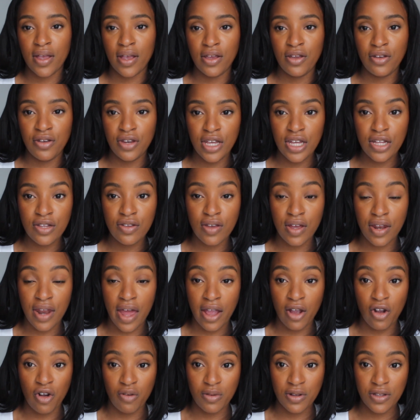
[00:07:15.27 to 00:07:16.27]
you need an
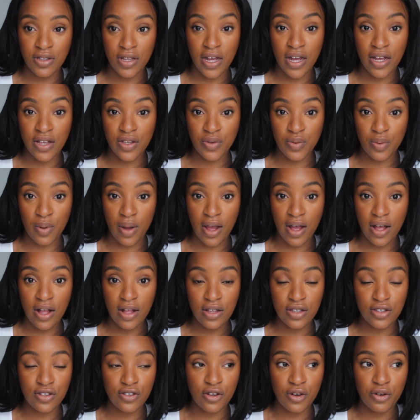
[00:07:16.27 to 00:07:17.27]
hygrometer as
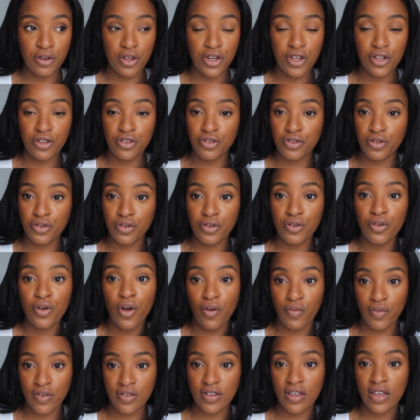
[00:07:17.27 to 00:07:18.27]
well, so you need to
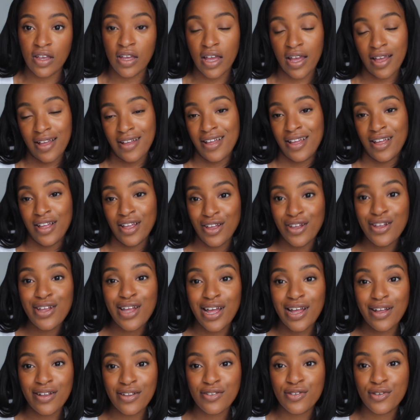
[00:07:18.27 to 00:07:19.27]
obviously,
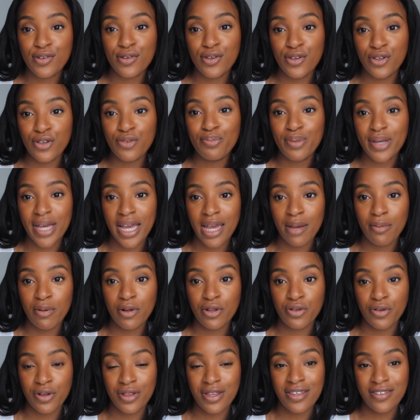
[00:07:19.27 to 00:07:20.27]
to be
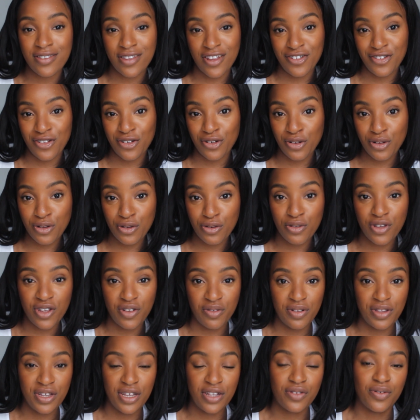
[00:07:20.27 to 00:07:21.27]
able to understand your glue,
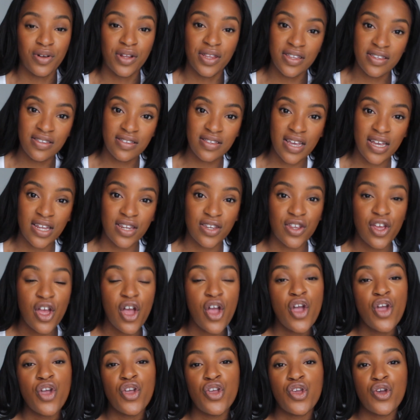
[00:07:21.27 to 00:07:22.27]
you will need to understand
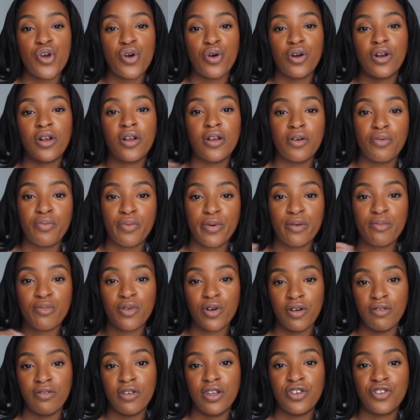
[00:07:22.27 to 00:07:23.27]
your room
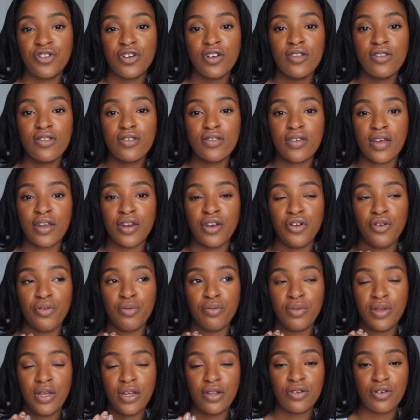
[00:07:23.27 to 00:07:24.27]
conditions, and
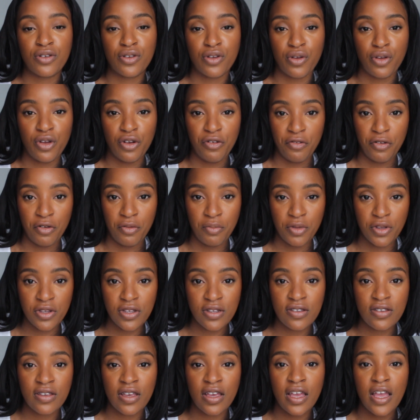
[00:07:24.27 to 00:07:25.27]
you will need to know your
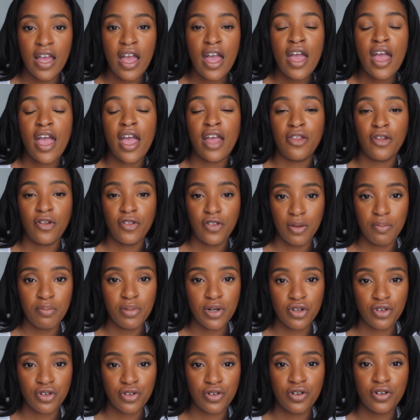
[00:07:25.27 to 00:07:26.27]
humidity and your
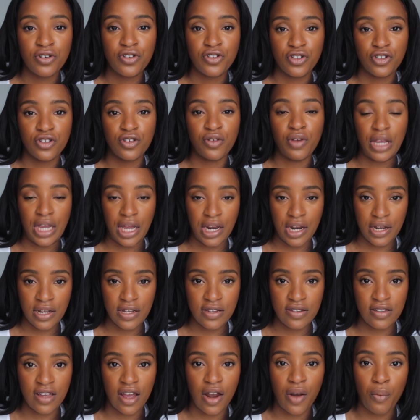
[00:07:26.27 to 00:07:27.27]
temperature, just so you can
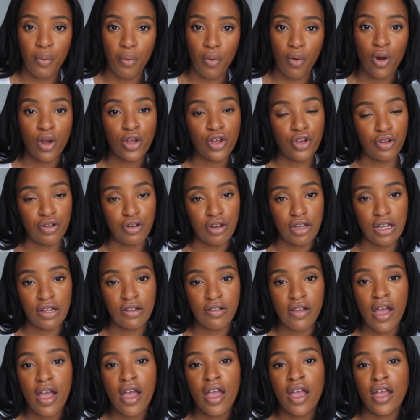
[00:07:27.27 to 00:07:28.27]
understand what you
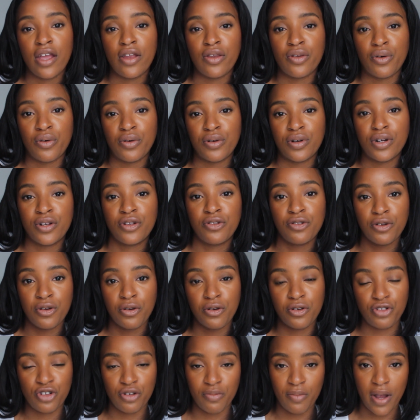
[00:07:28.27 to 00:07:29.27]
need in order to
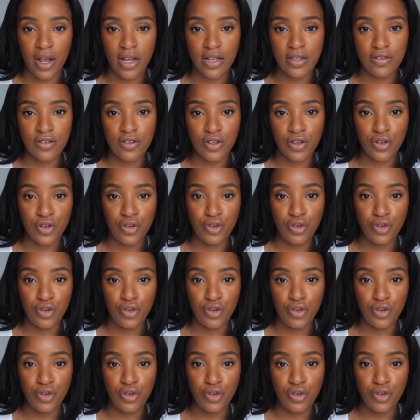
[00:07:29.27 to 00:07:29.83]
customize